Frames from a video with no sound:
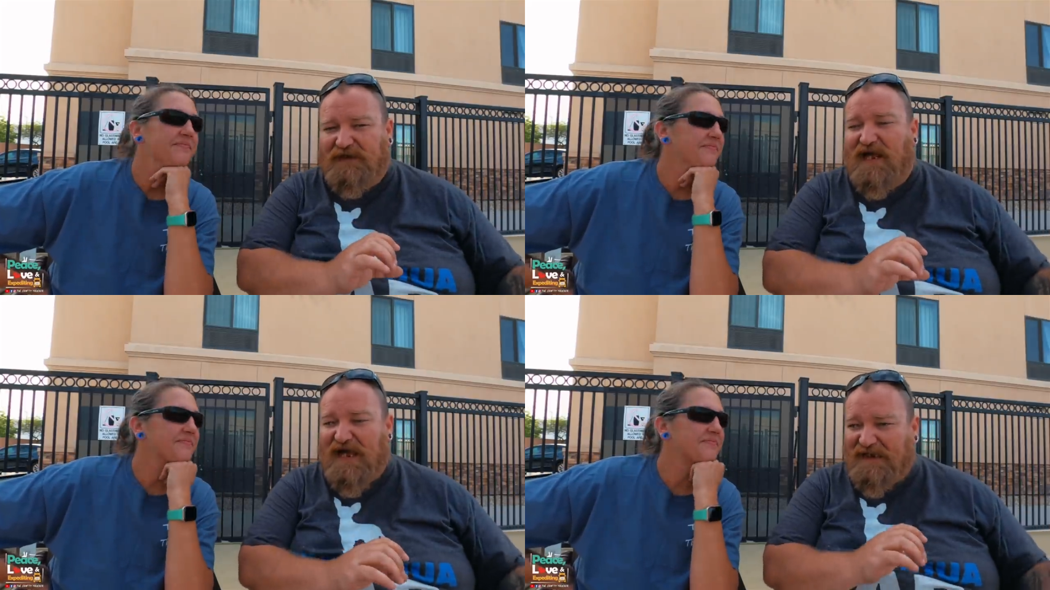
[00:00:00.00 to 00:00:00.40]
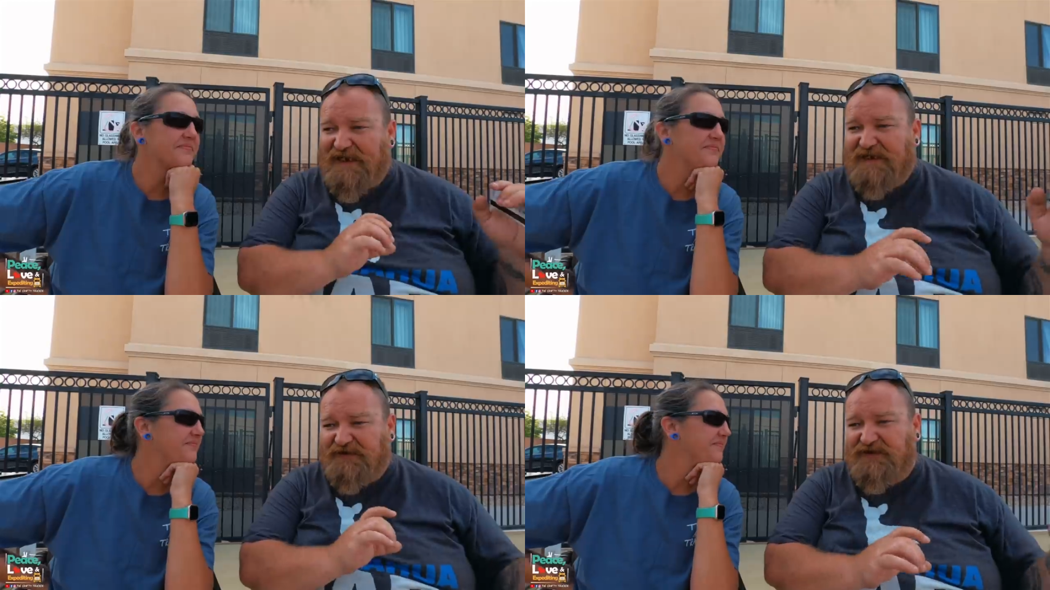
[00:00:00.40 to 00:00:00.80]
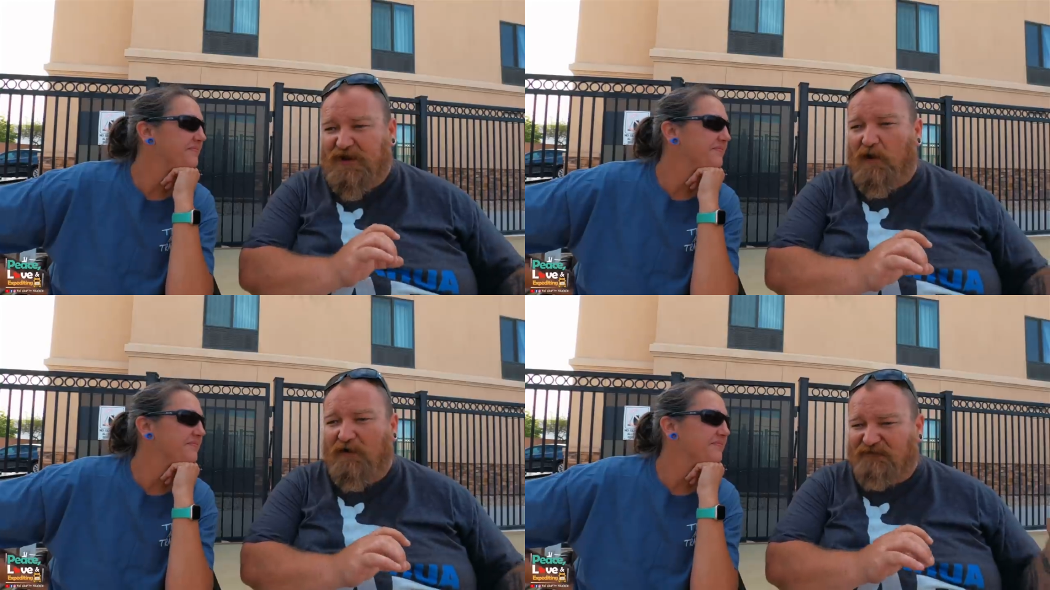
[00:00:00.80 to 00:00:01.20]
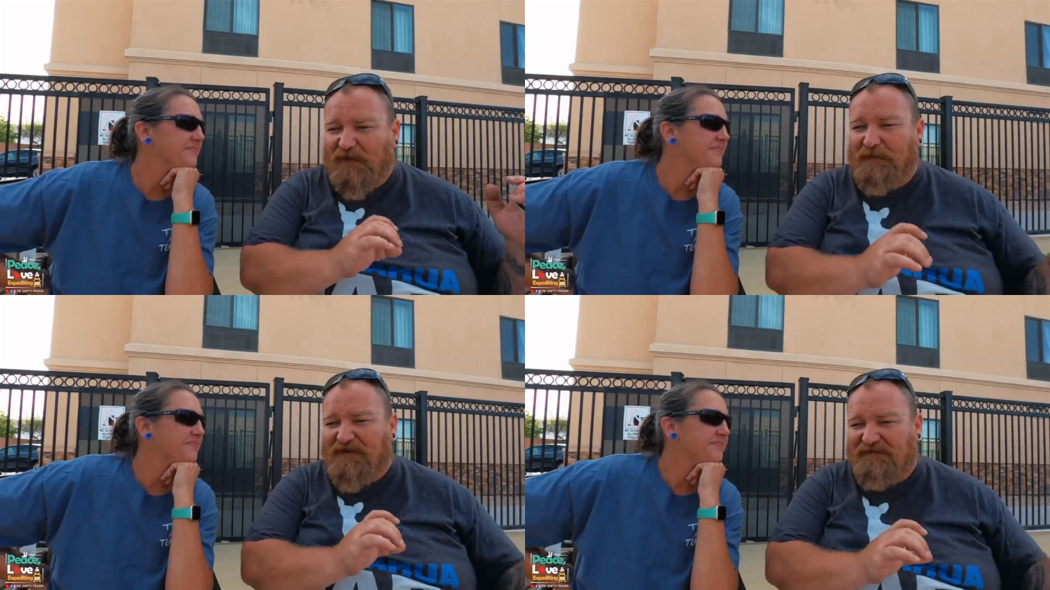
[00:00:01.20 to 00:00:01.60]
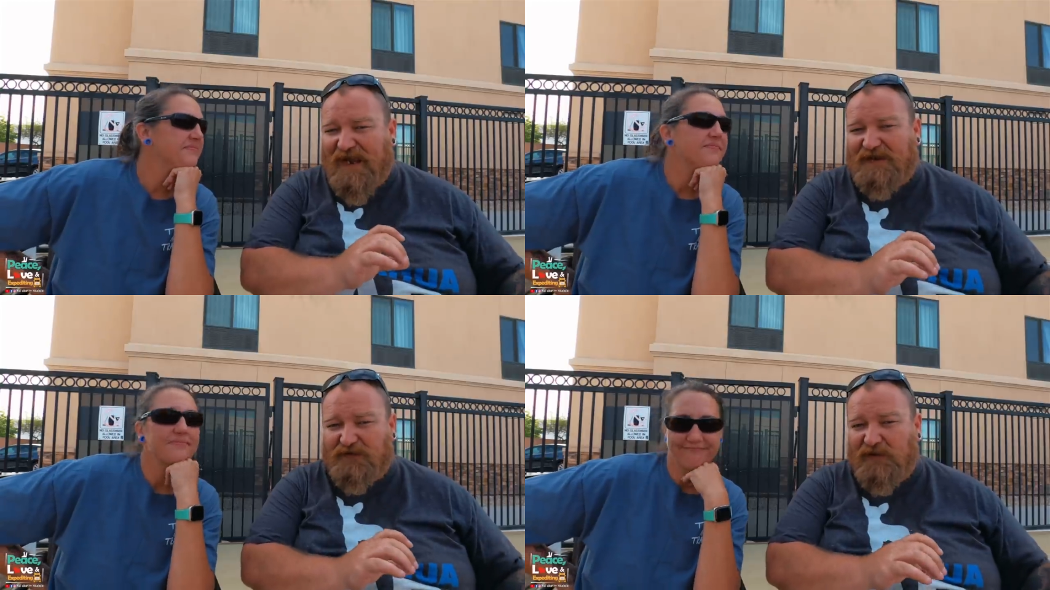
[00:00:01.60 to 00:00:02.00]
Speaker 1: line installed from the
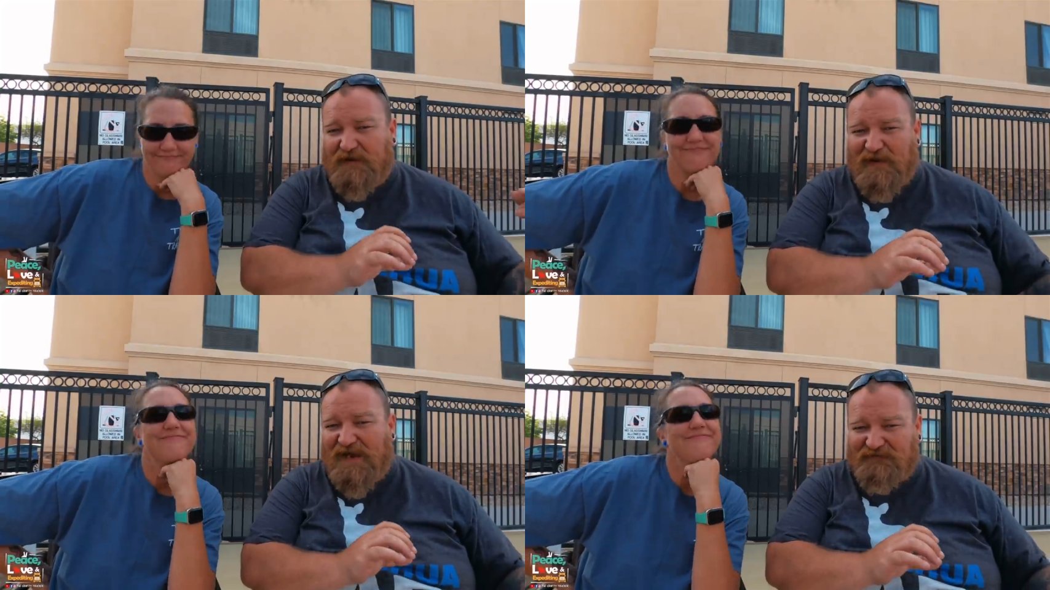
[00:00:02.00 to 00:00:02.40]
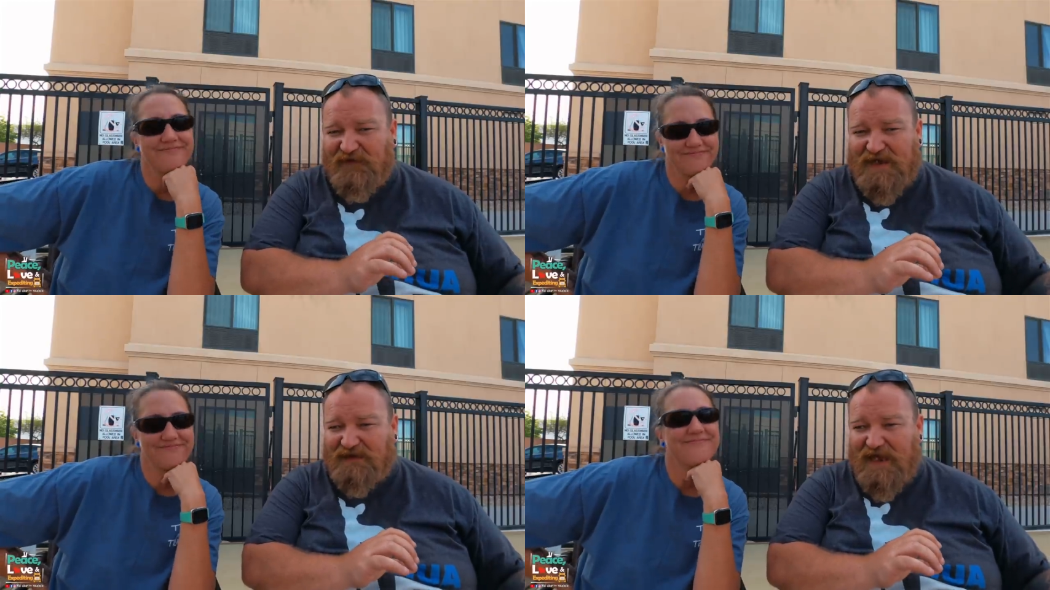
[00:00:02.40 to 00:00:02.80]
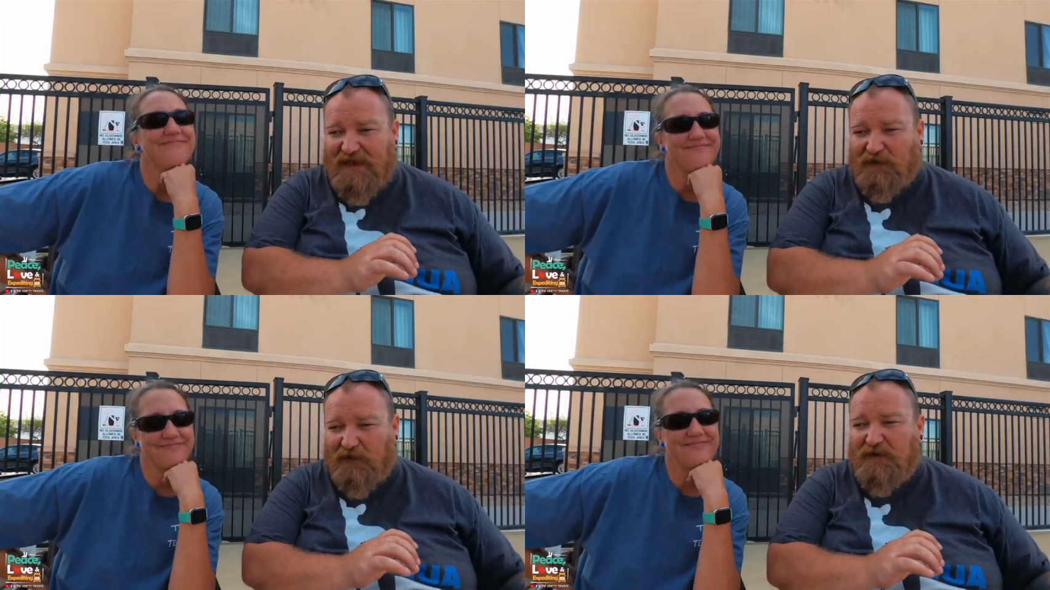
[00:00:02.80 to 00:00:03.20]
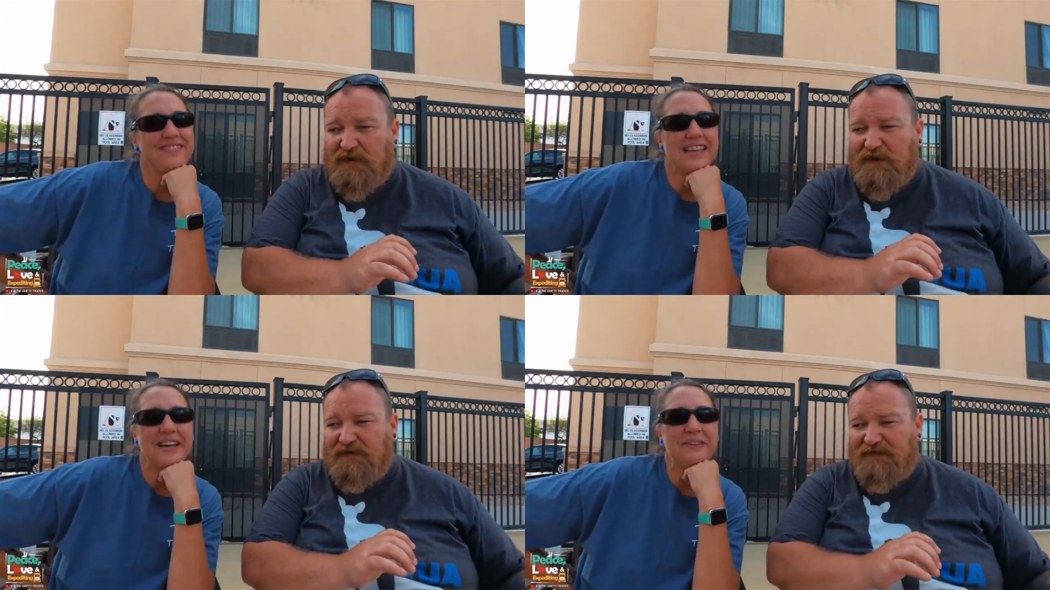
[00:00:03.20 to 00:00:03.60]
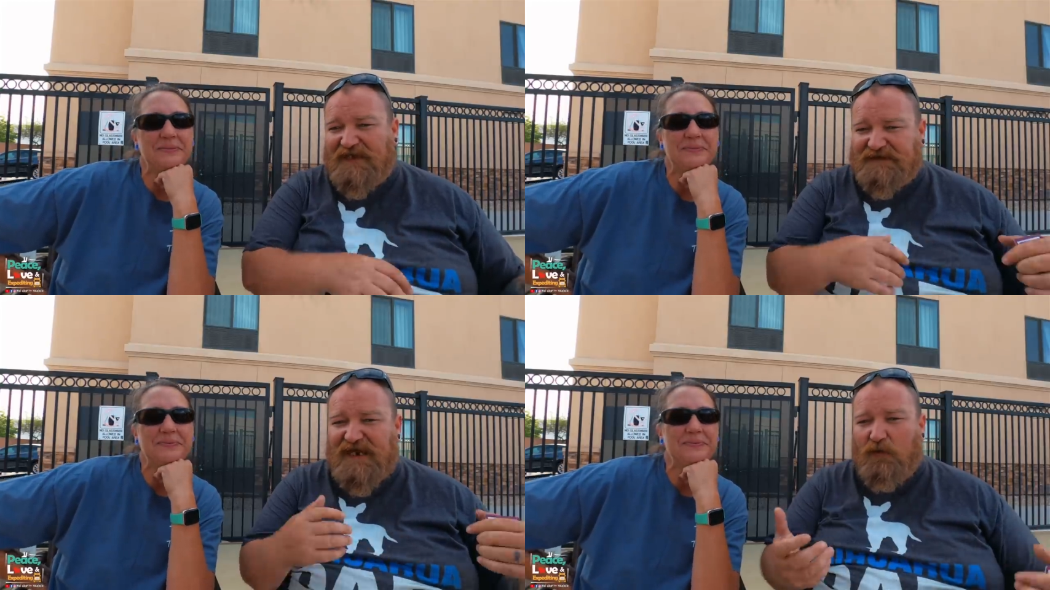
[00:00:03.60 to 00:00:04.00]
factory by Freightliner. Yeah.
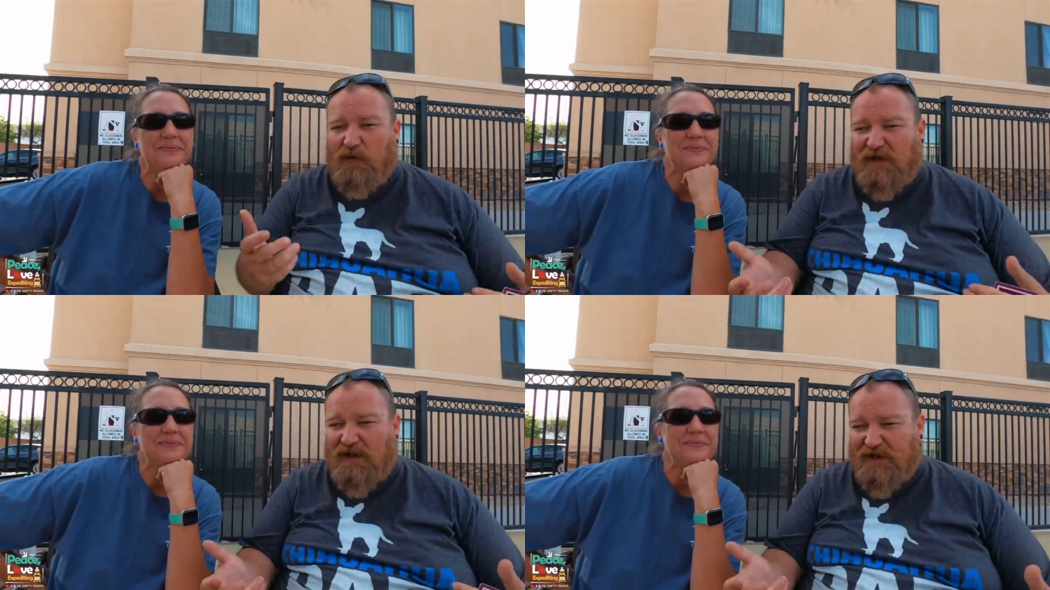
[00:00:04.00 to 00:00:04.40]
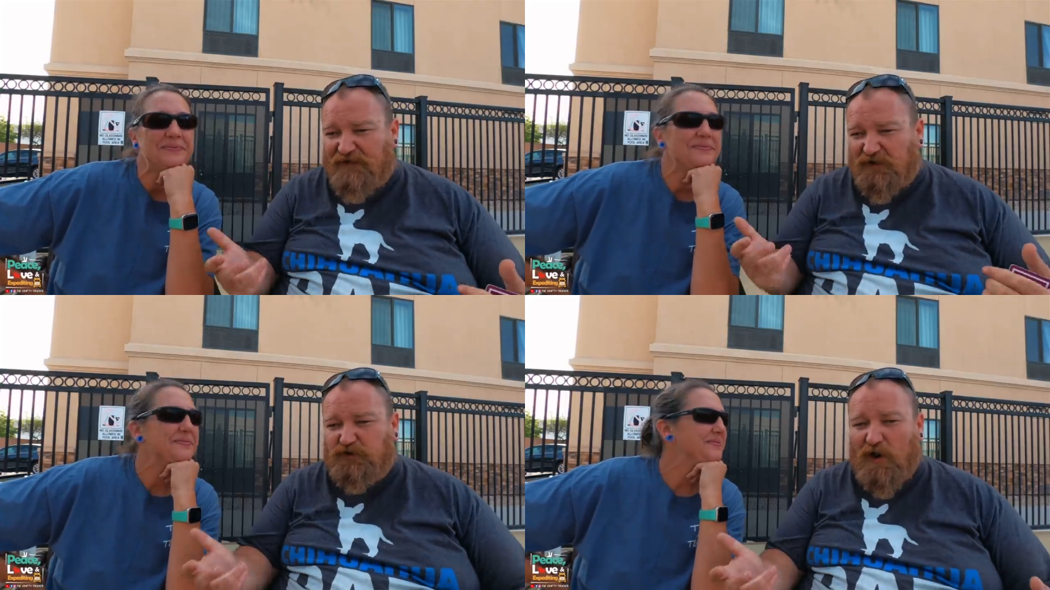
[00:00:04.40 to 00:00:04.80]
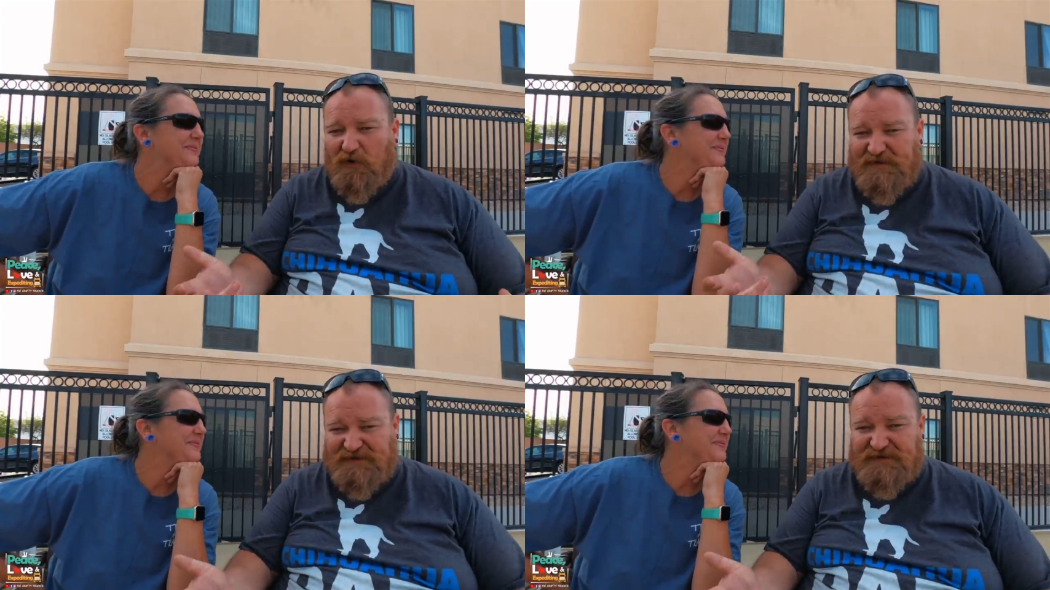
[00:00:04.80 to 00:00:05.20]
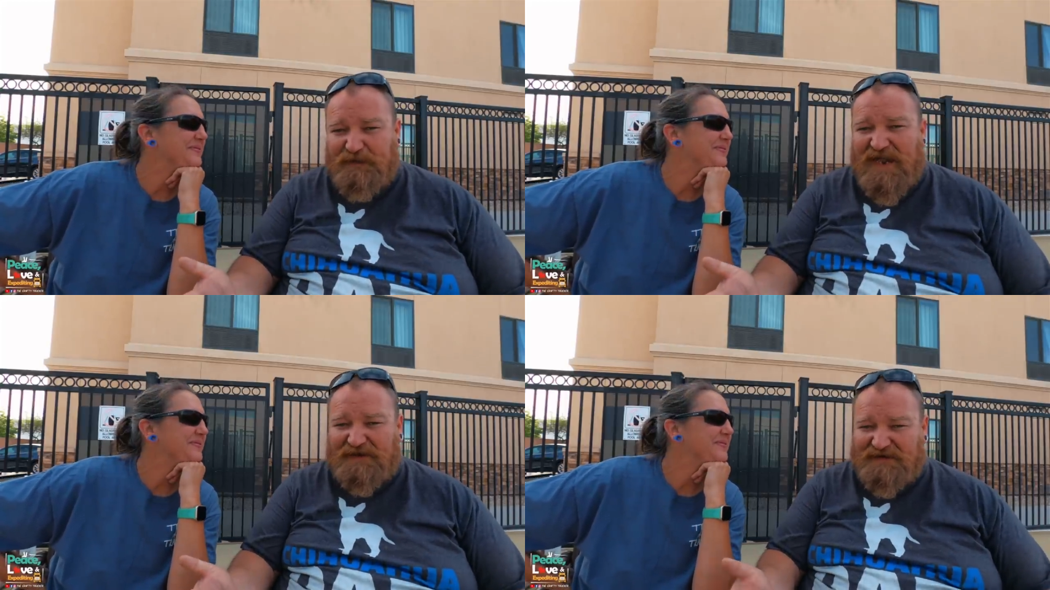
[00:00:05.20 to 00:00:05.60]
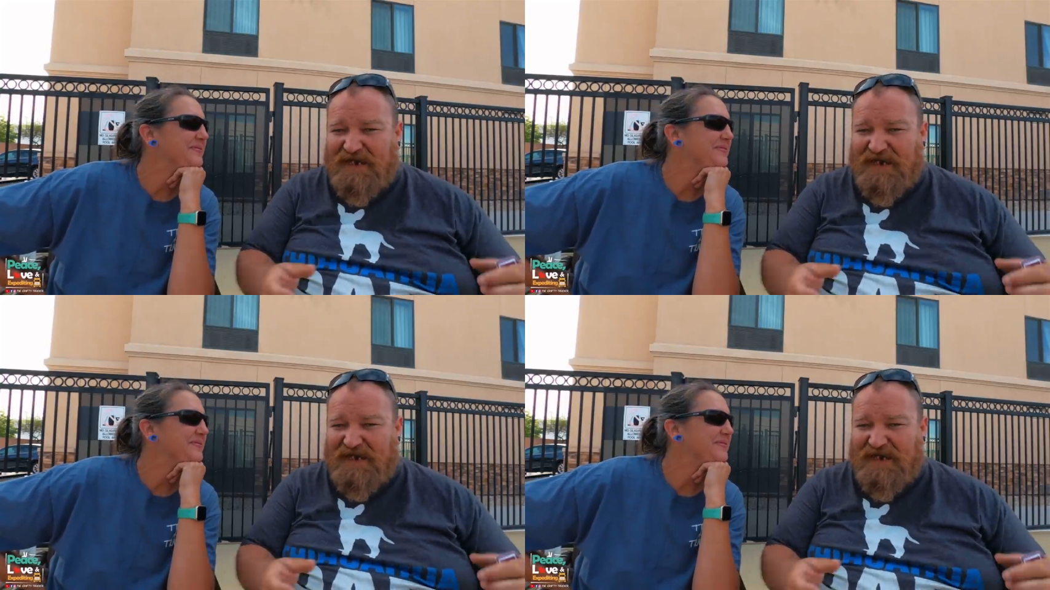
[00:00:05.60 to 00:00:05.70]
That's how we, uh, the truck was spec to